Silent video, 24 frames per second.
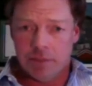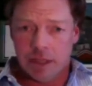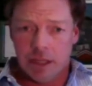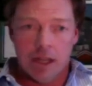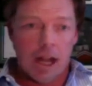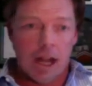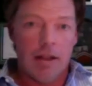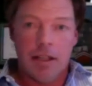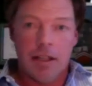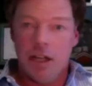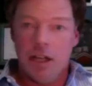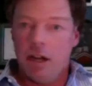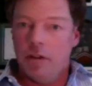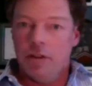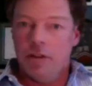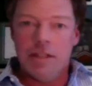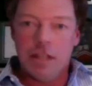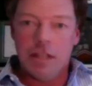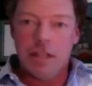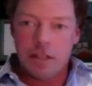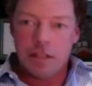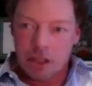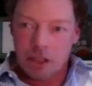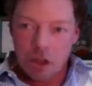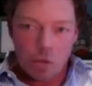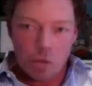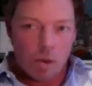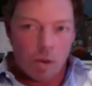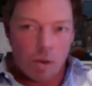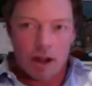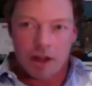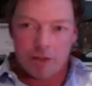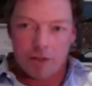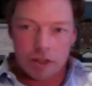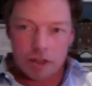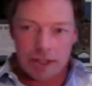Uh, you know, this isn't a
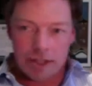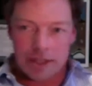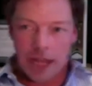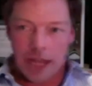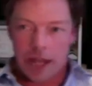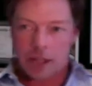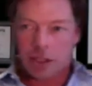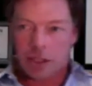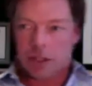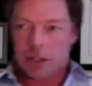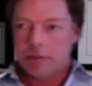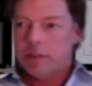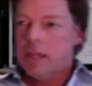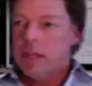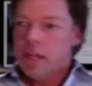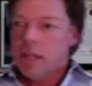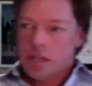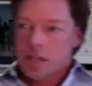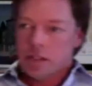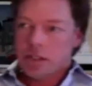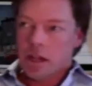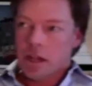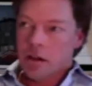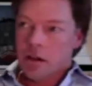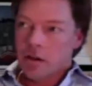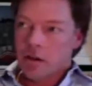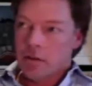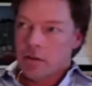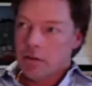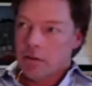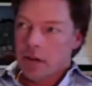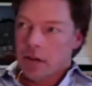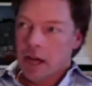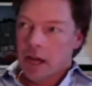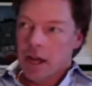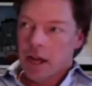one-off transaction.
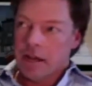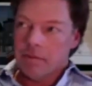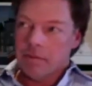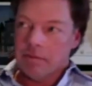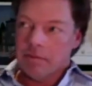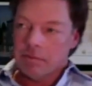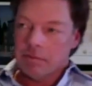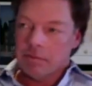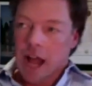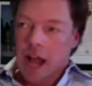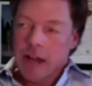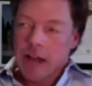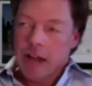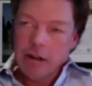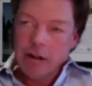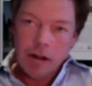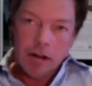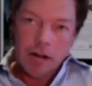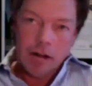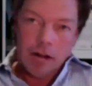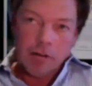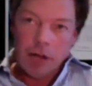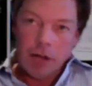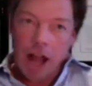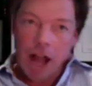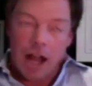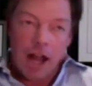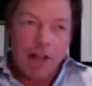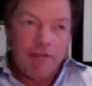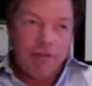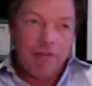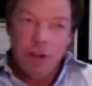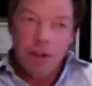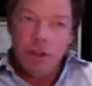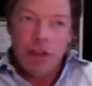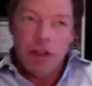So um, I don't know. I, I
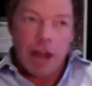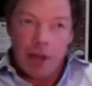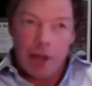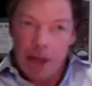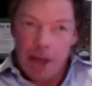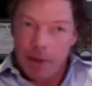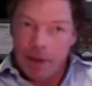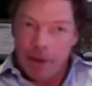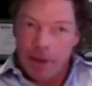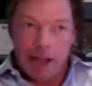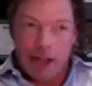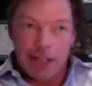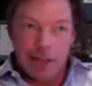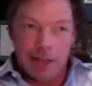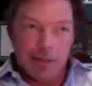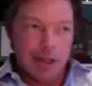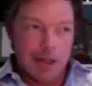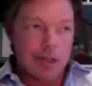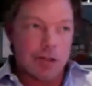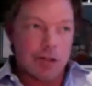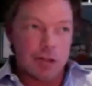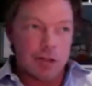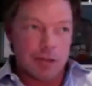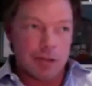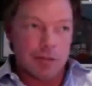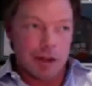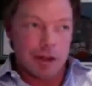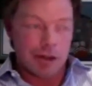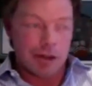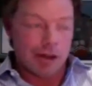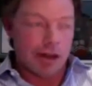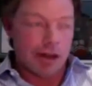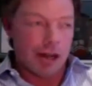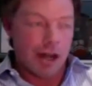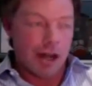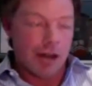feel that way when I take pictures of
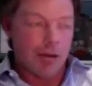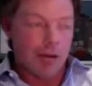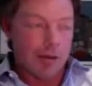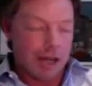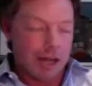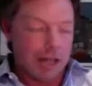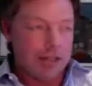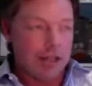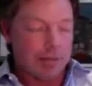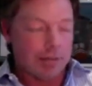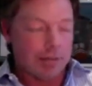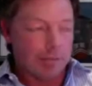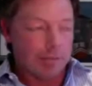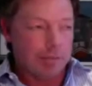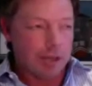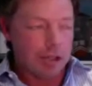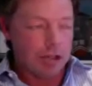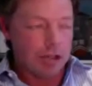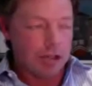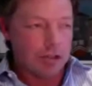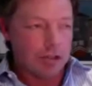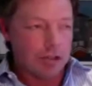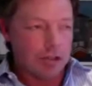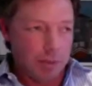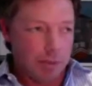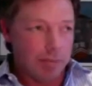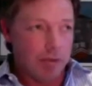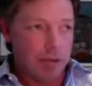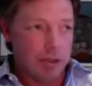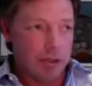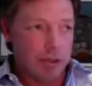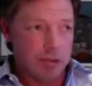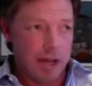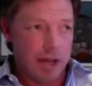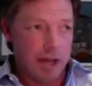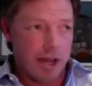photograph or when I take pictures of people
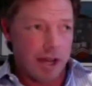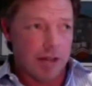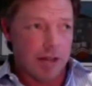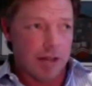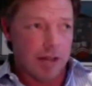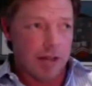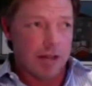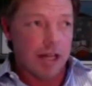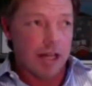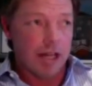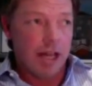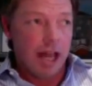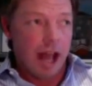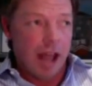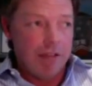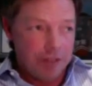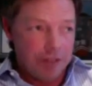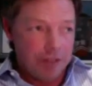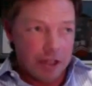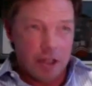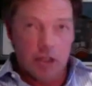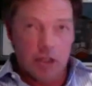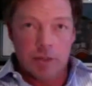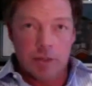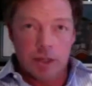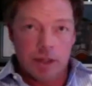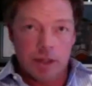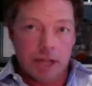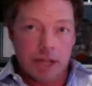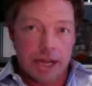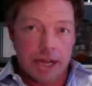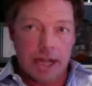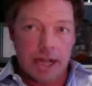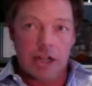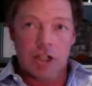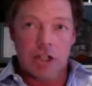as well. I feel a real
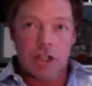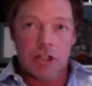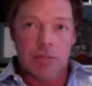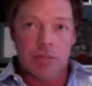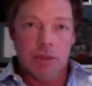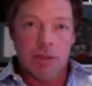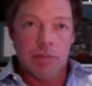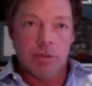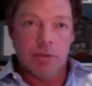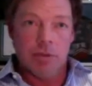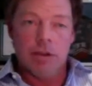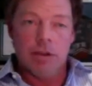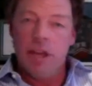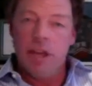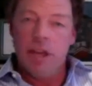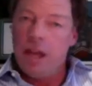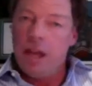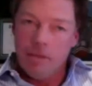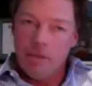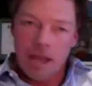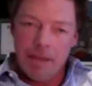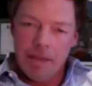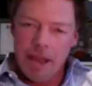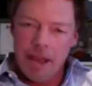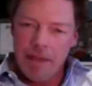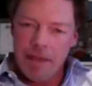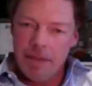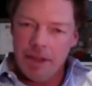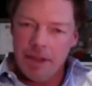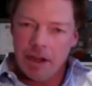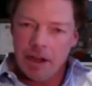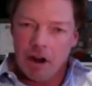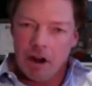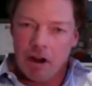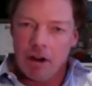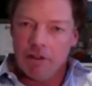connection to people. It may be
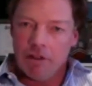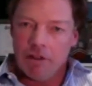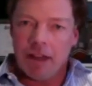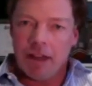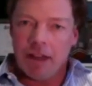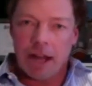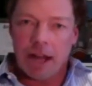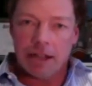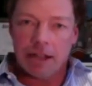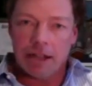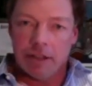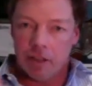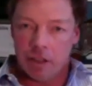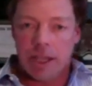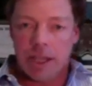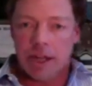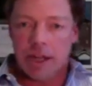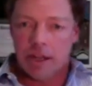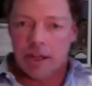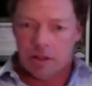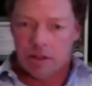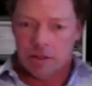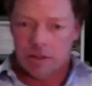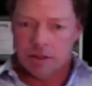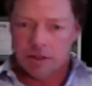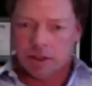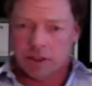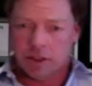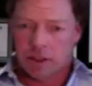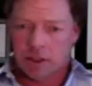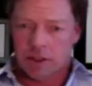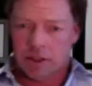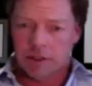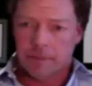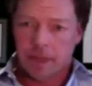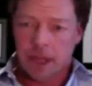an artifact of just getting
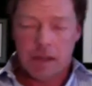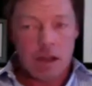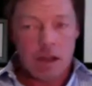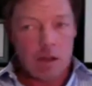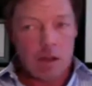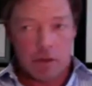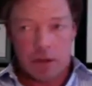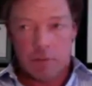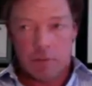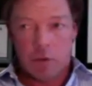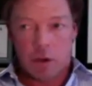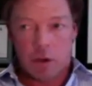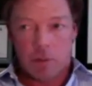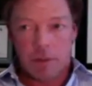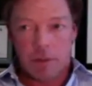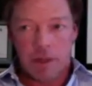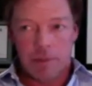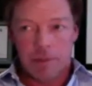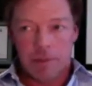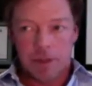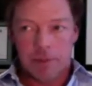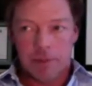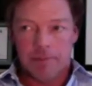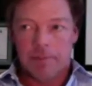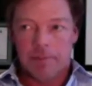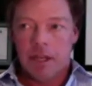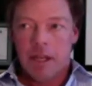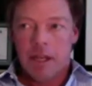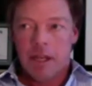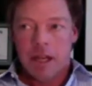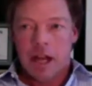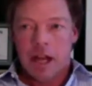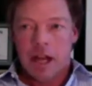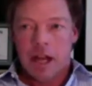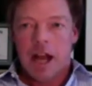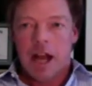older and knowing more people,
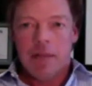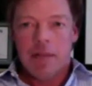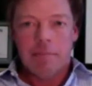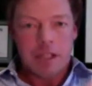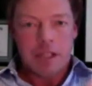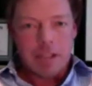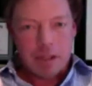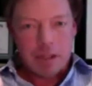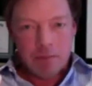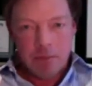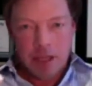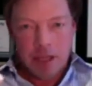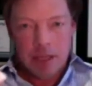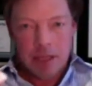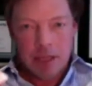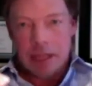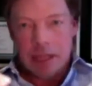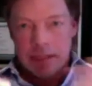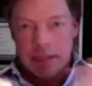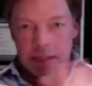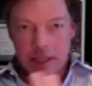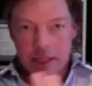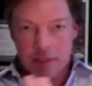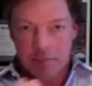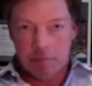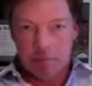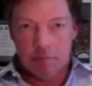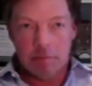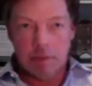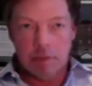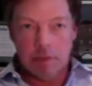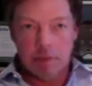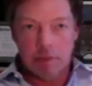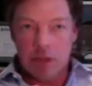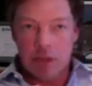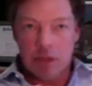um, but to me they seem
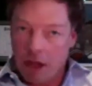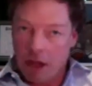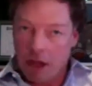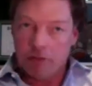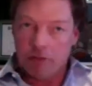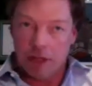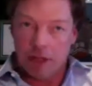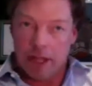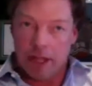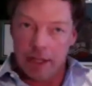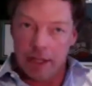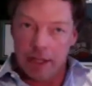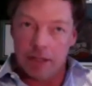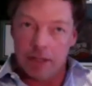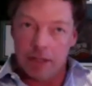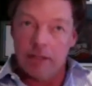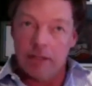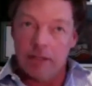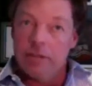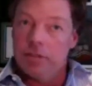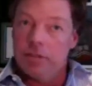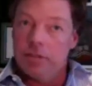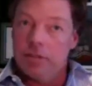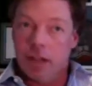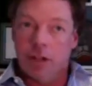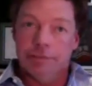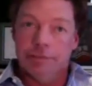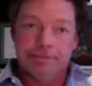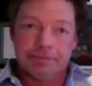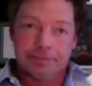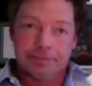not unrelated. So